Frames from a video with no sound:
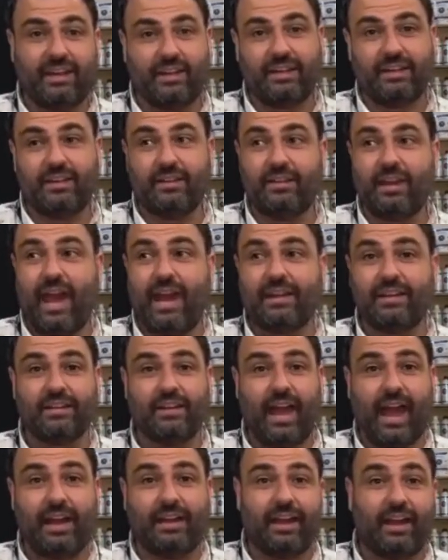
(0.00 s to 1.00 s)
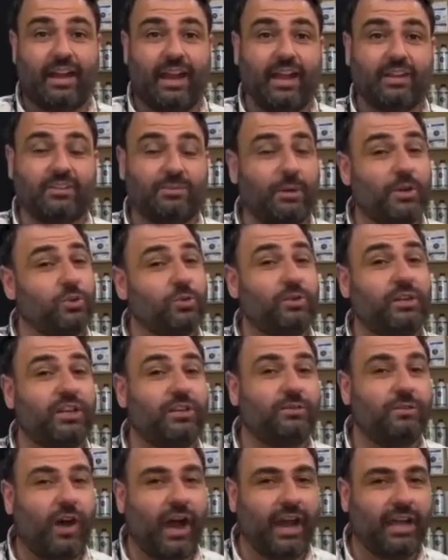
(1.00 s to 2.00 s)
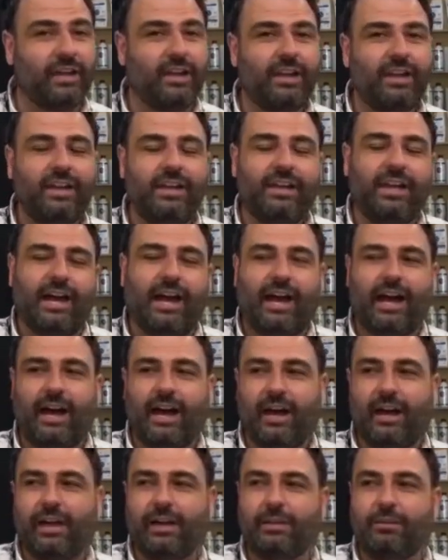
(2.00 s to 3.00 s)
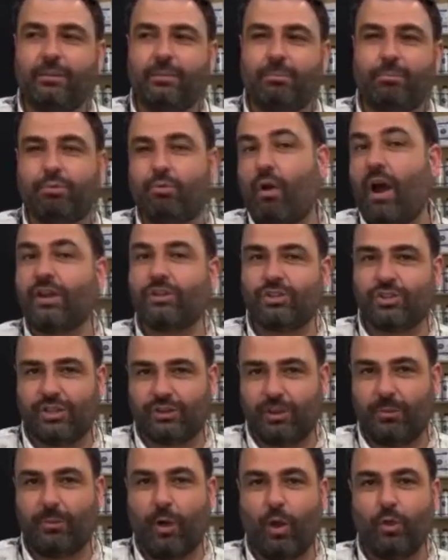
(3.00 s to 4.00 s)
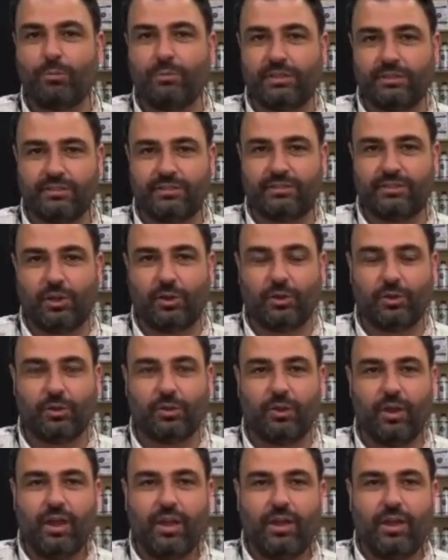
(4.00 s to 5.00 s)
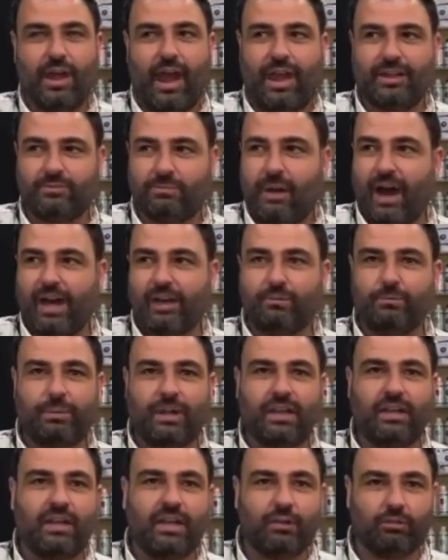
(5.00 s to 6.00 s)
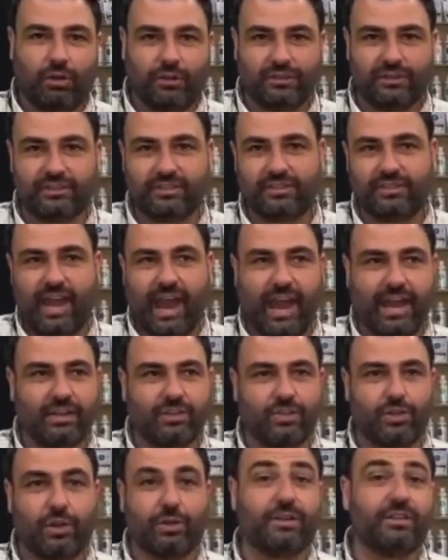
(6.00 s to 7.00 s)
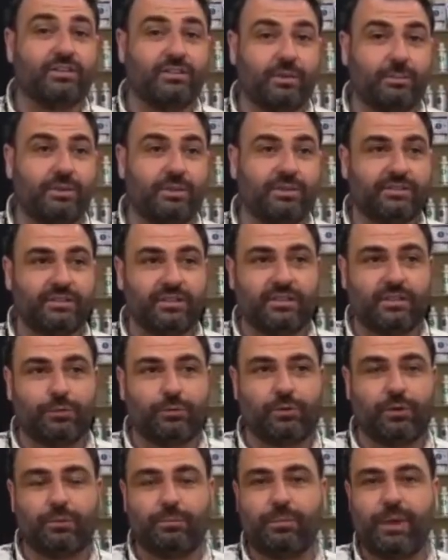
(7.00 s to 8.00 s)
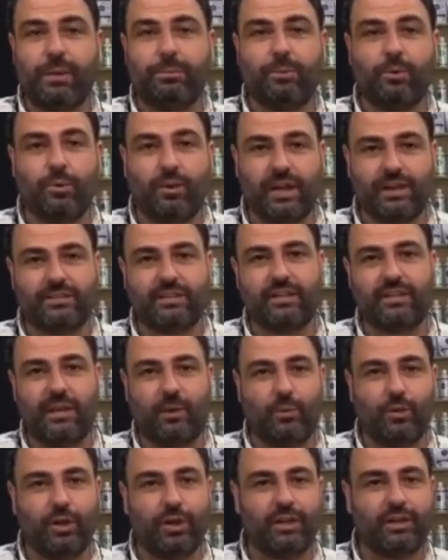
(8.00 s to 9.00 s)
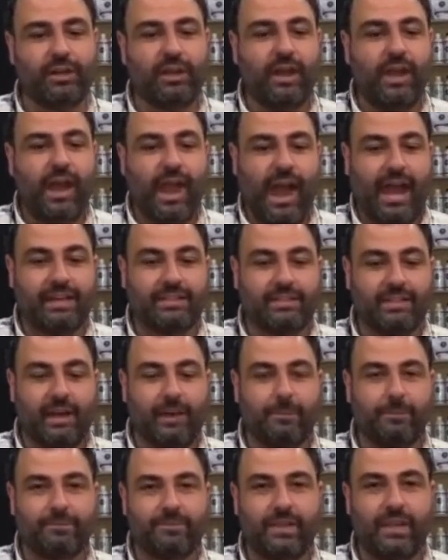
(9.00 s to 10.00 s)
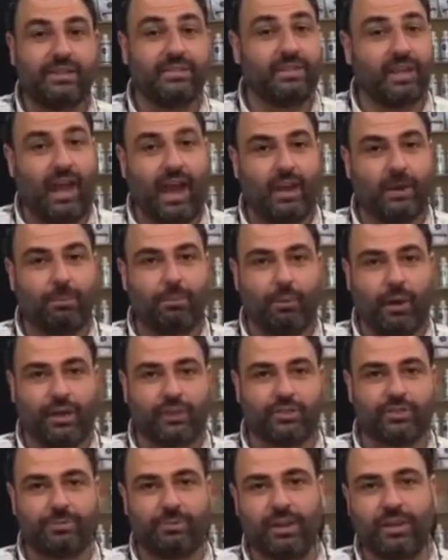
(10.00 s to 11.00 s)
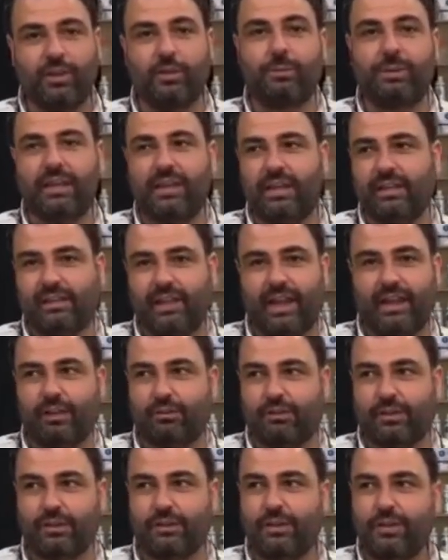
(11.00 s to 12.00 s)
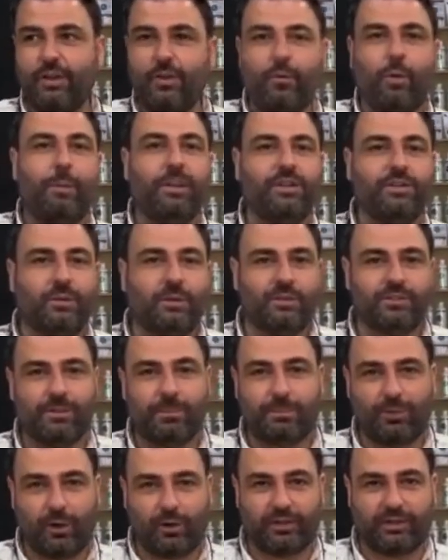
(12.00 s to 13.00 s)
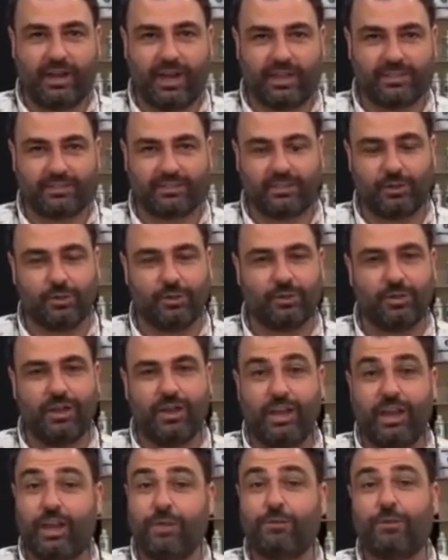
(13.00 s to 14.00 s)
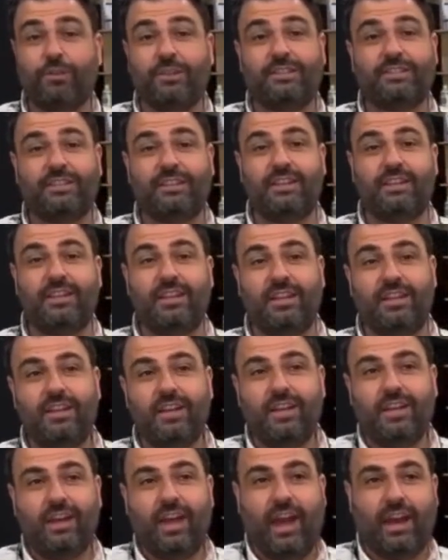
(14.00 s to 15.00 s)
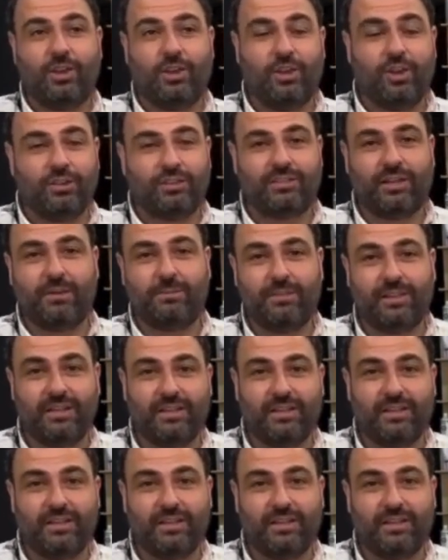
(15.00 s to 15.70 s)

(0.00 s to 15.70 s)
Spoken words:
the biology in the soil. So Happy Soils is Andrew. He's the person who I interviewed on the podcast a couple of months ago, and he spoke about some really amazing things, really well-received podcast because he had the guts to say what a lot of people don't say